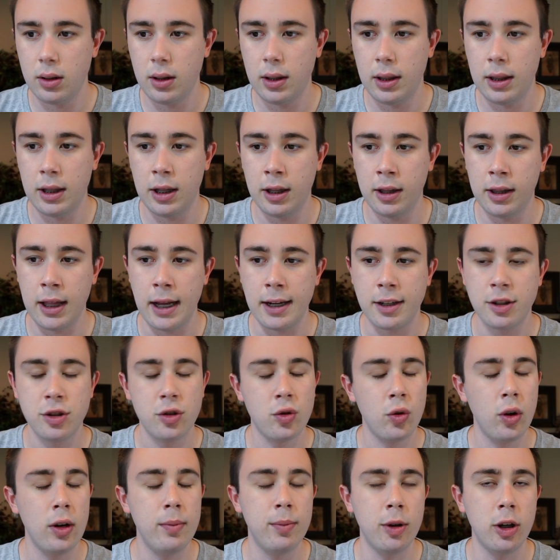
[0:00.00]
the like
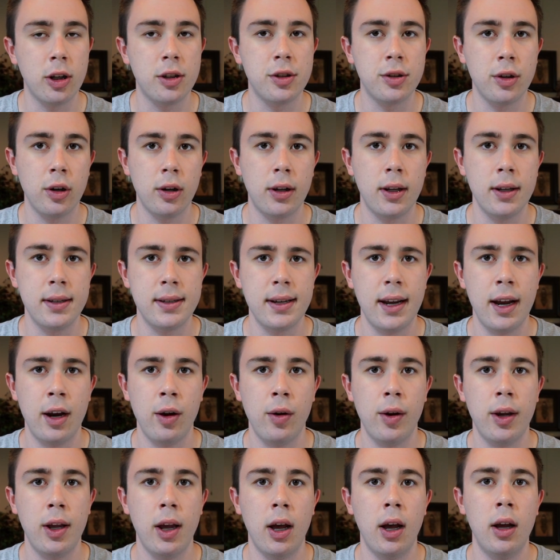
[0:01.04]
Storybook Circus
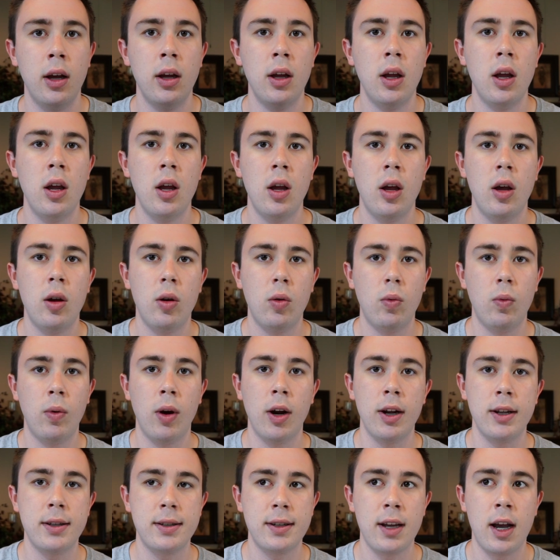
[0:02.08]
area where
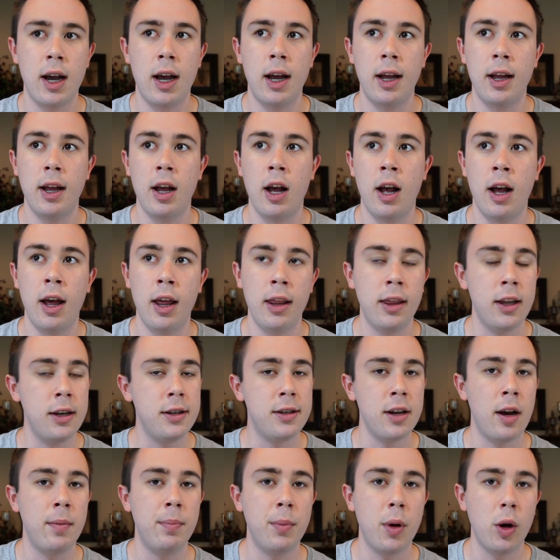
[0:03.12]
it's got the
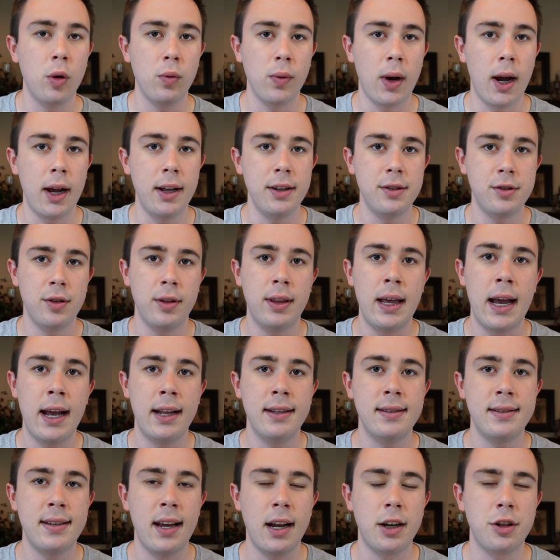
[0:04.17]
Dumbo ride. So
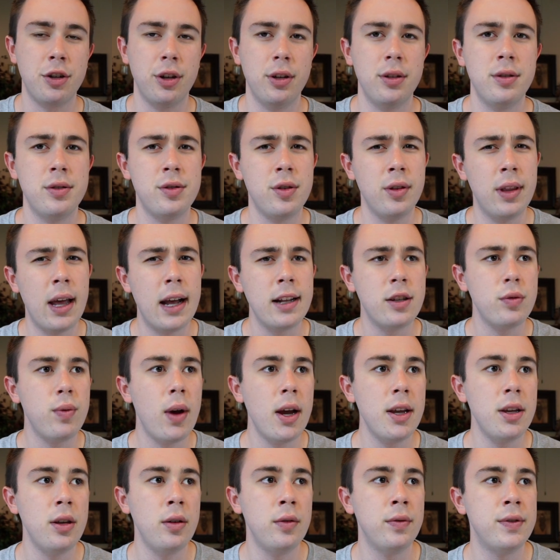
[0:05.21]
that section. So that's why
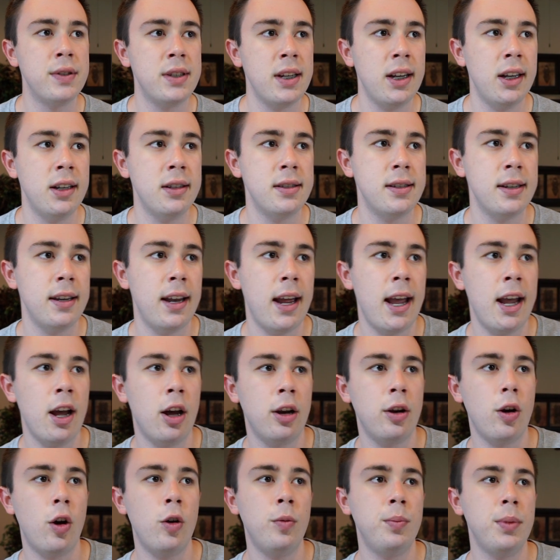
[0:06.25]
you've seen today
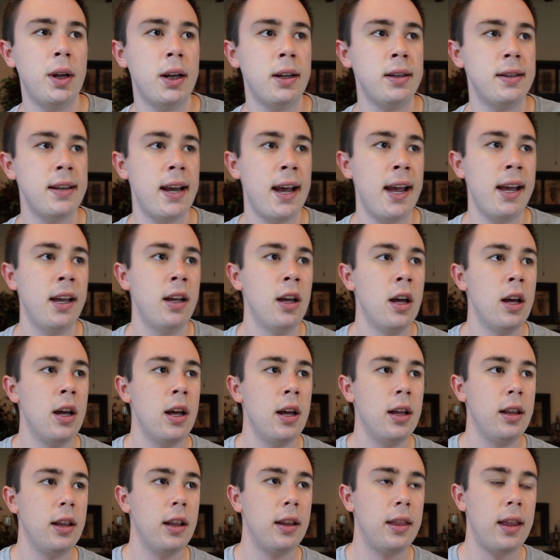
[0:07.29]
on opening day
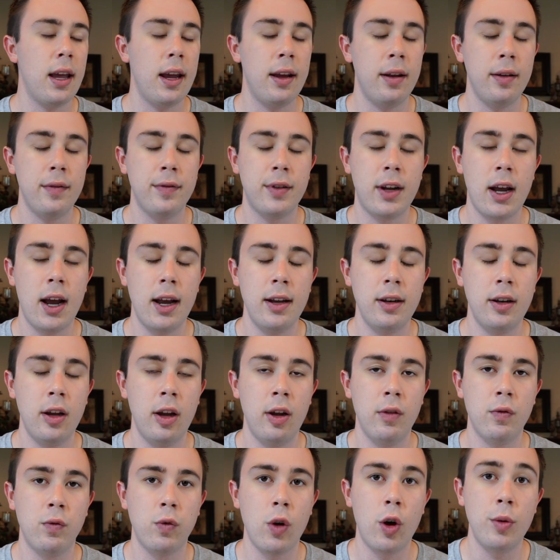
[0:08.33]
that they've kind
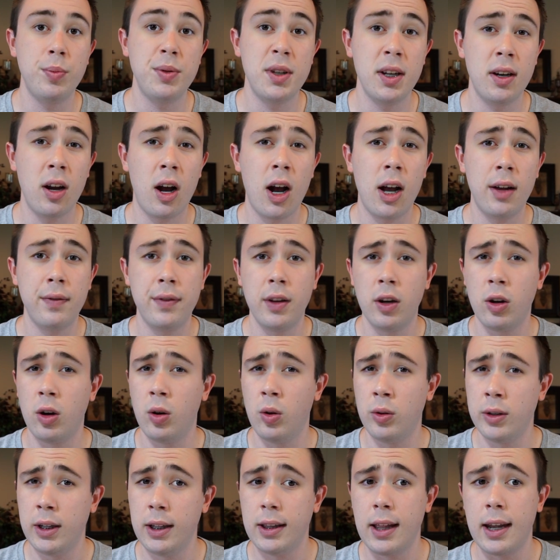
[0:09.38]
of roped it off and are
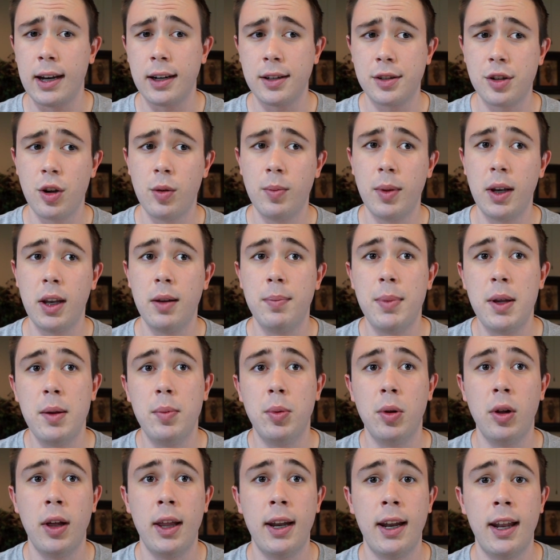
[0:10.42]
only letting so many
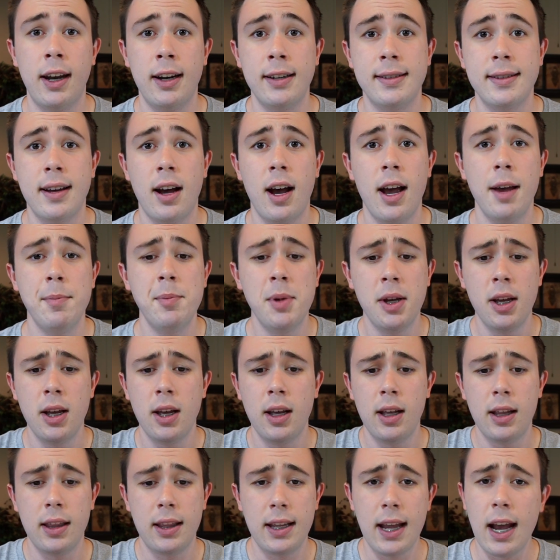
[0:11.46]
people in at a time.
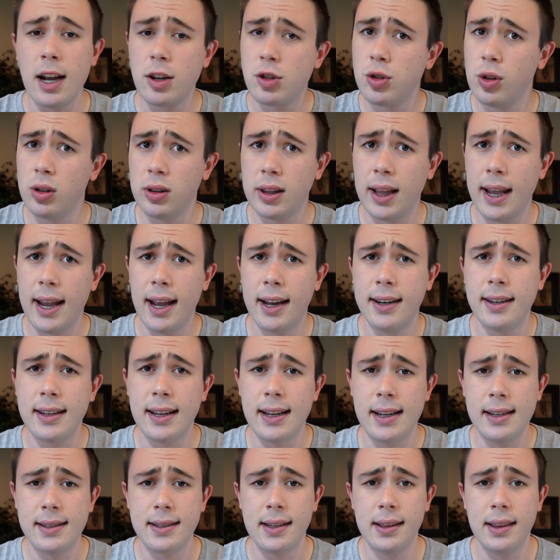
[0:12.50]
The actual land
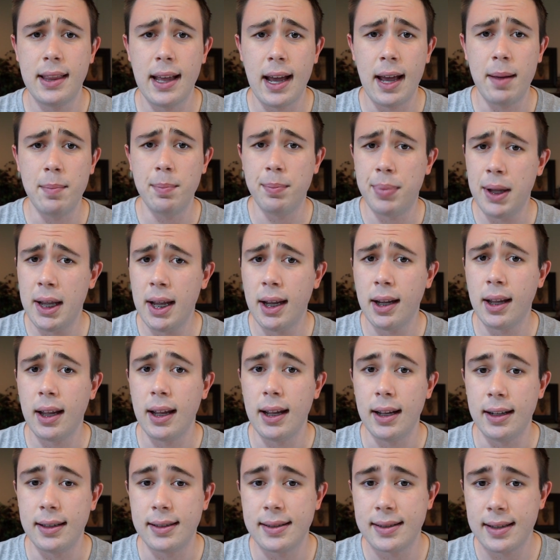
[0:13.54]
isn't that big
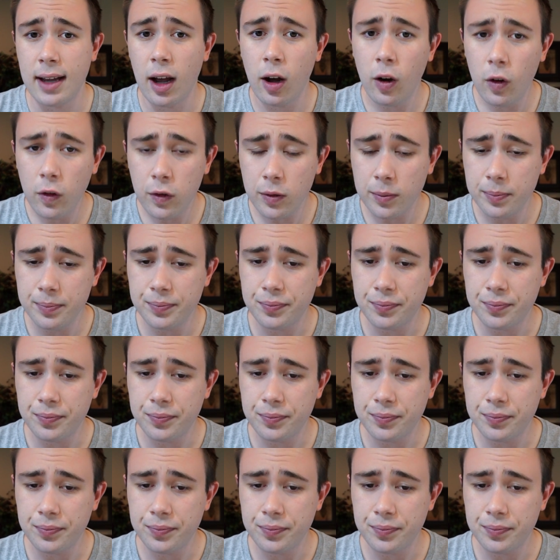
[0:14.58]
itself,